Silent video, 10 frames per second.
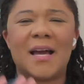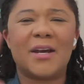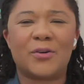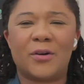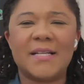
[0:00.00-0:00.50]

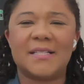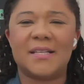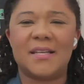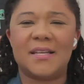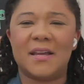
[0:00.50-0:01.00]
not a
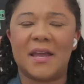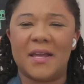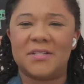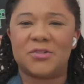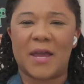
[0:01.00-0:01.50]
crazy
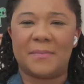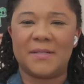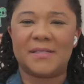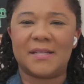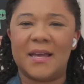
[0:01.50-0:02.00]
age it's gap.
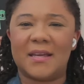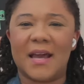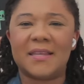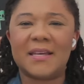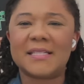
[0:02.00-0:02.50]
It's like
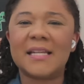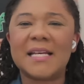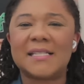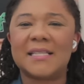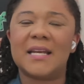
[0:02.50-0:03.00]
I think it's
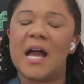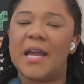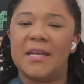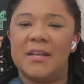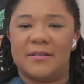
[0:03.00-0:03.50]
less than
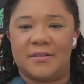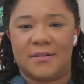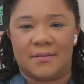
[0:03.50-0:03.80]
nine years.